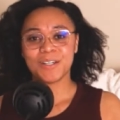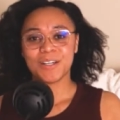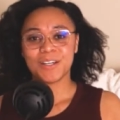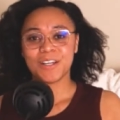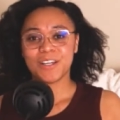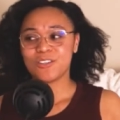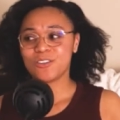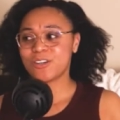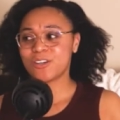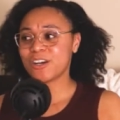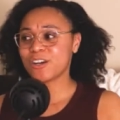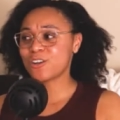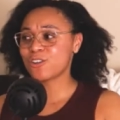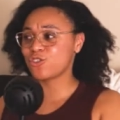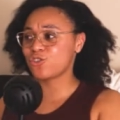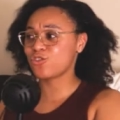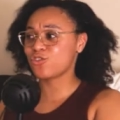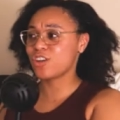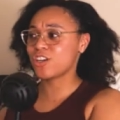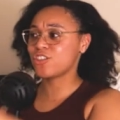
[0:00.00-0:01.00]
You got
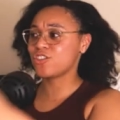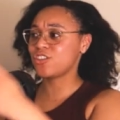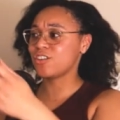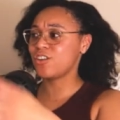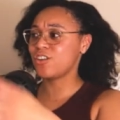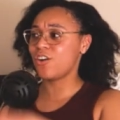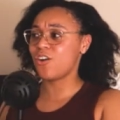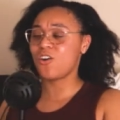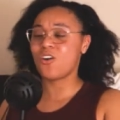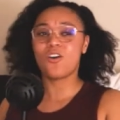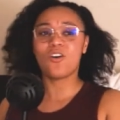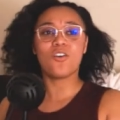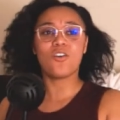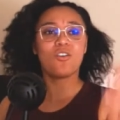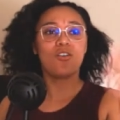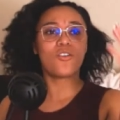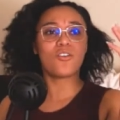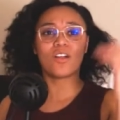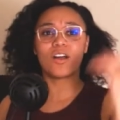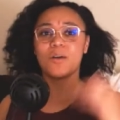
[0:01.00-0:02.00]
construction
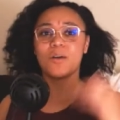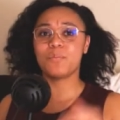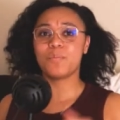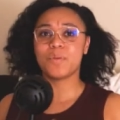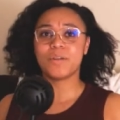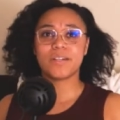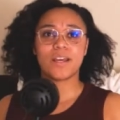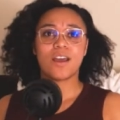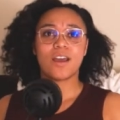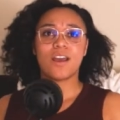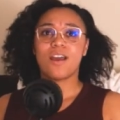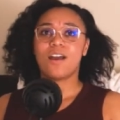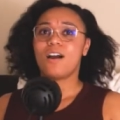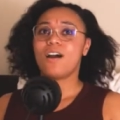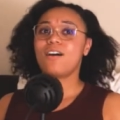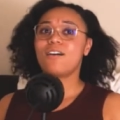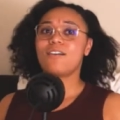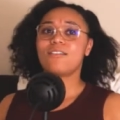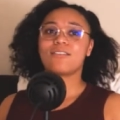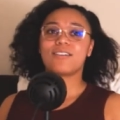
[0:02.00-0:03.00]
all up and down.
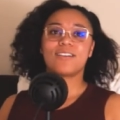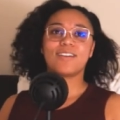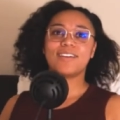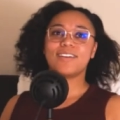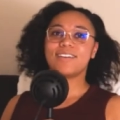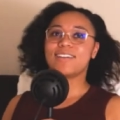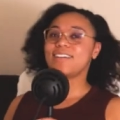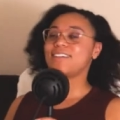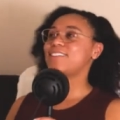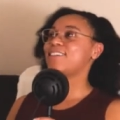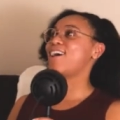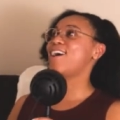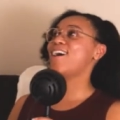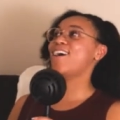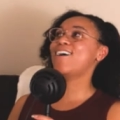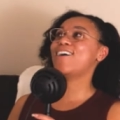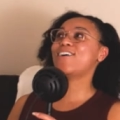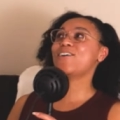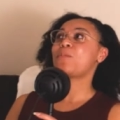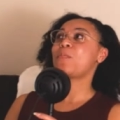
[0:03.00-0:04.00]
Oh, goodness,
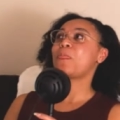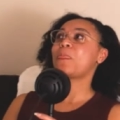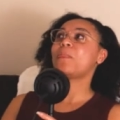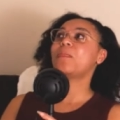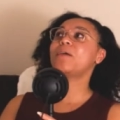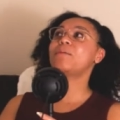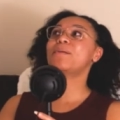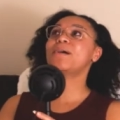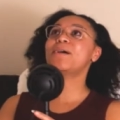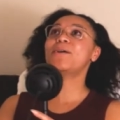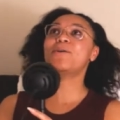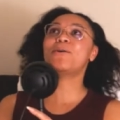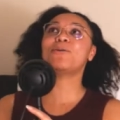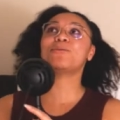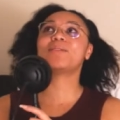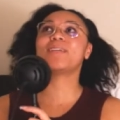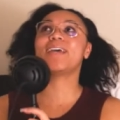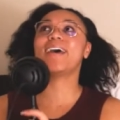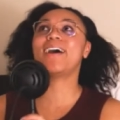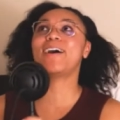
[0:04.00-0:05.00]
y'all. In my
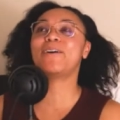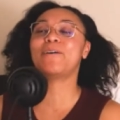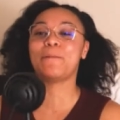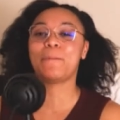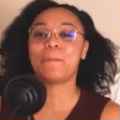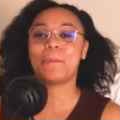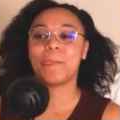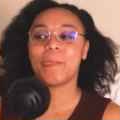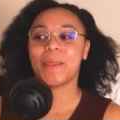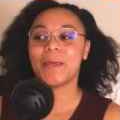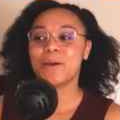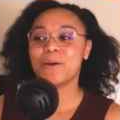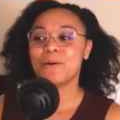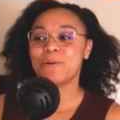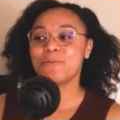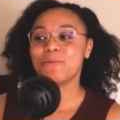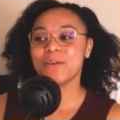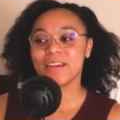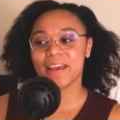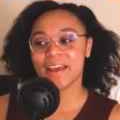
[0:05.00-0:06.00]
hometown,
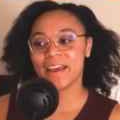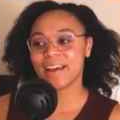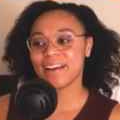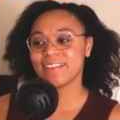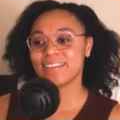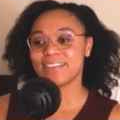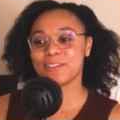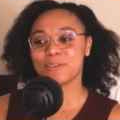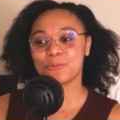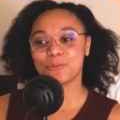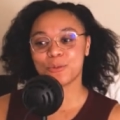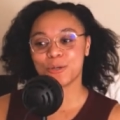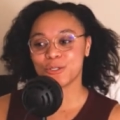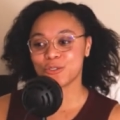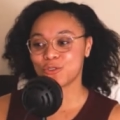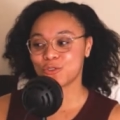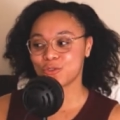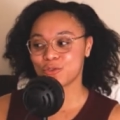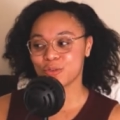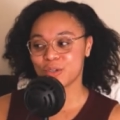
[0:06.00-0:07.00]
we had this one
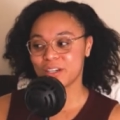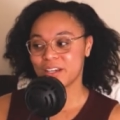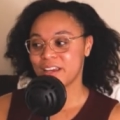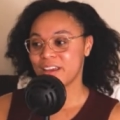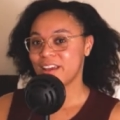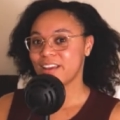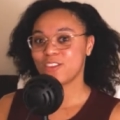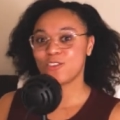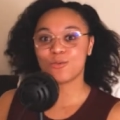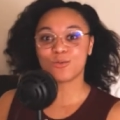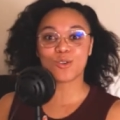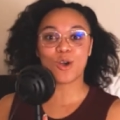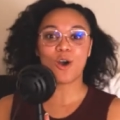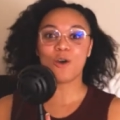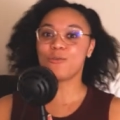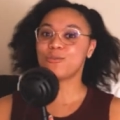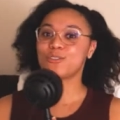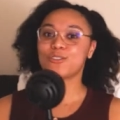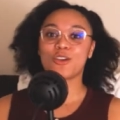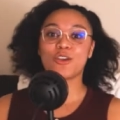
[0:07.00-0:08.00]
street. There was
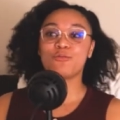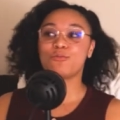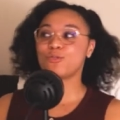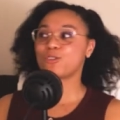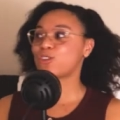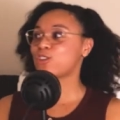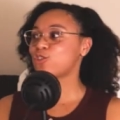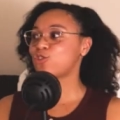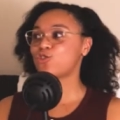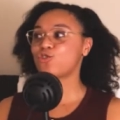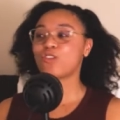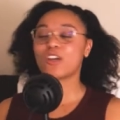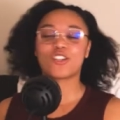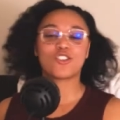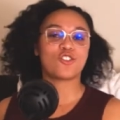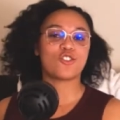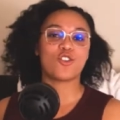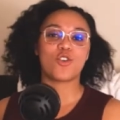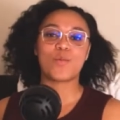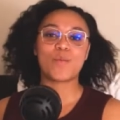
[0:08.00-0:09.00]
always, it was
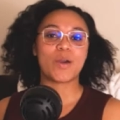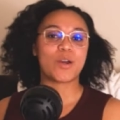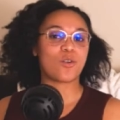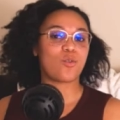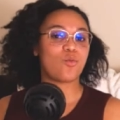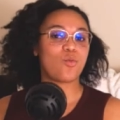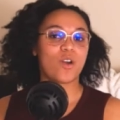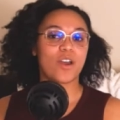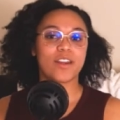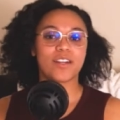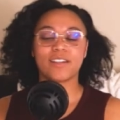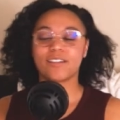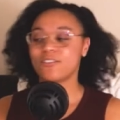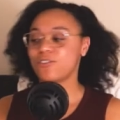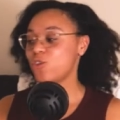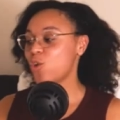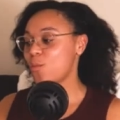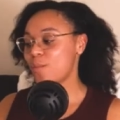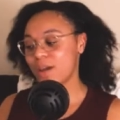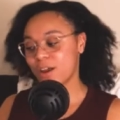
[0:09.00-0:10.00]
construction no matter what.
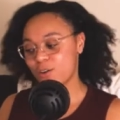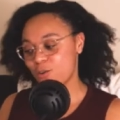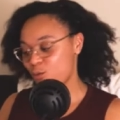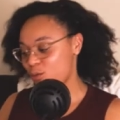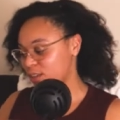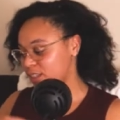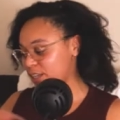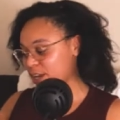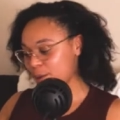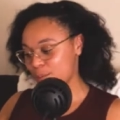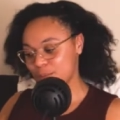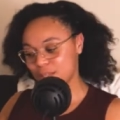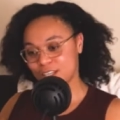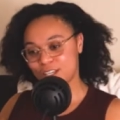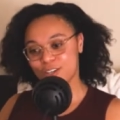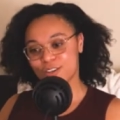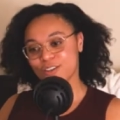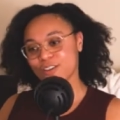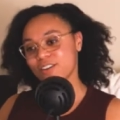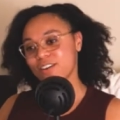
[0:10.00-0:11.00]
No matter what time of the
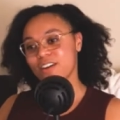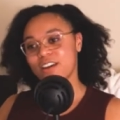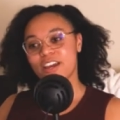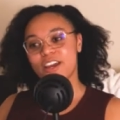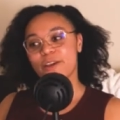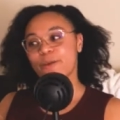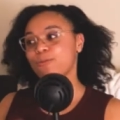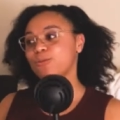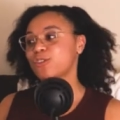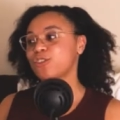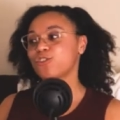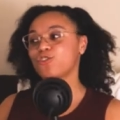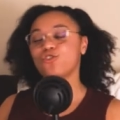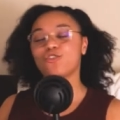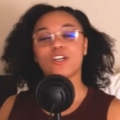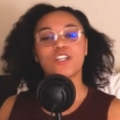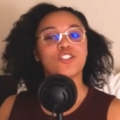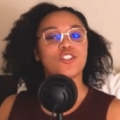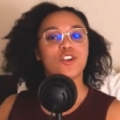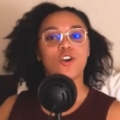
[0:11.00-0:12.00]
year, it was
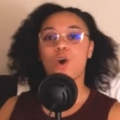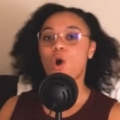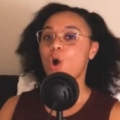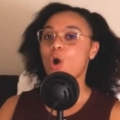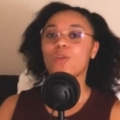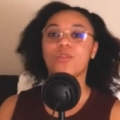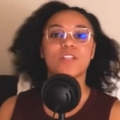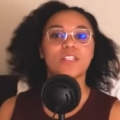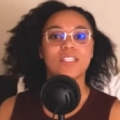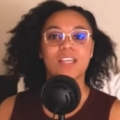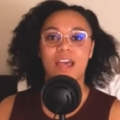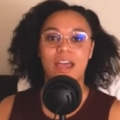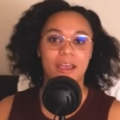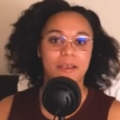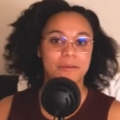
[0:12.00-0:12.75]
construction all the time.